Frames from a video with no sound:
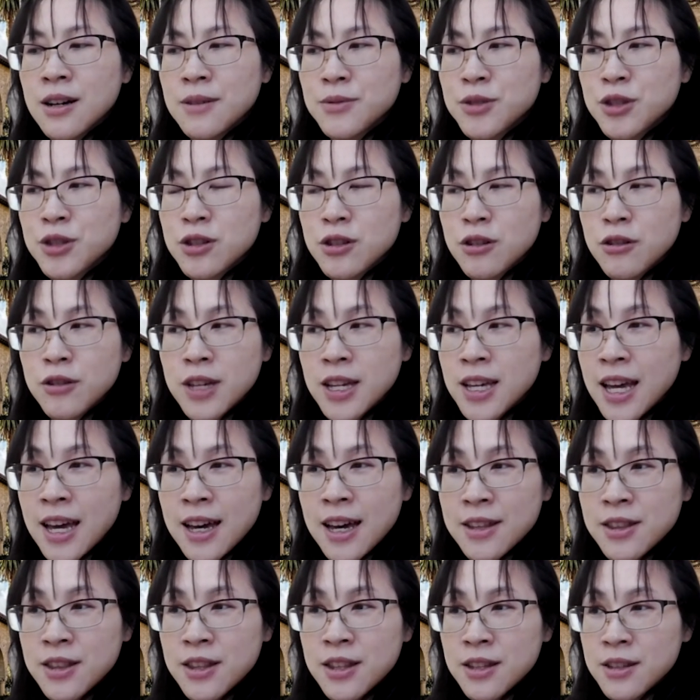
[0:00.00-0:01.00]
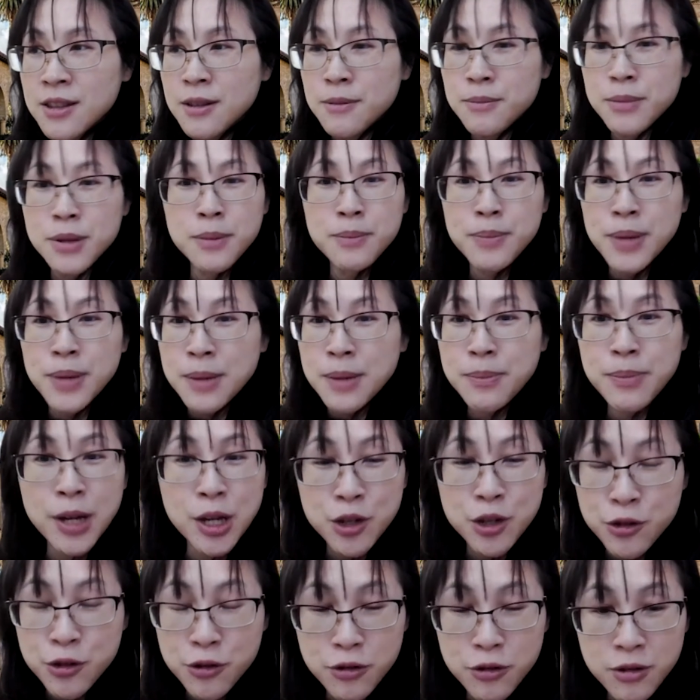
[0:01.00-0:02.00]
just looking at the big
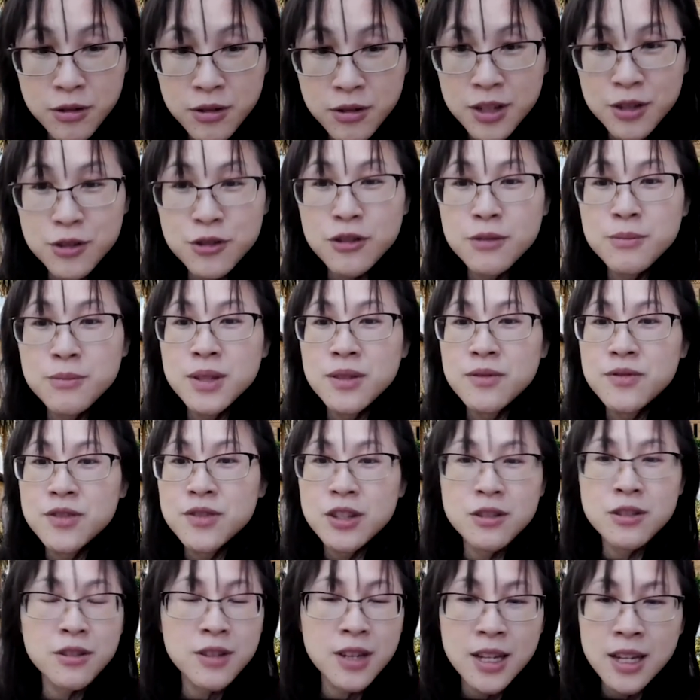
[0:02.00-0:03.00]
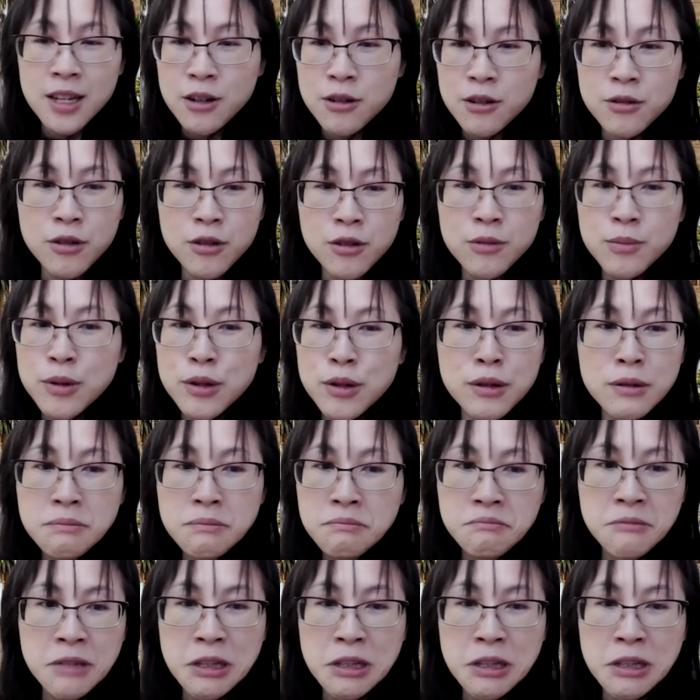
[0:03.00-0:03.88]
picture in terms of just looking at global,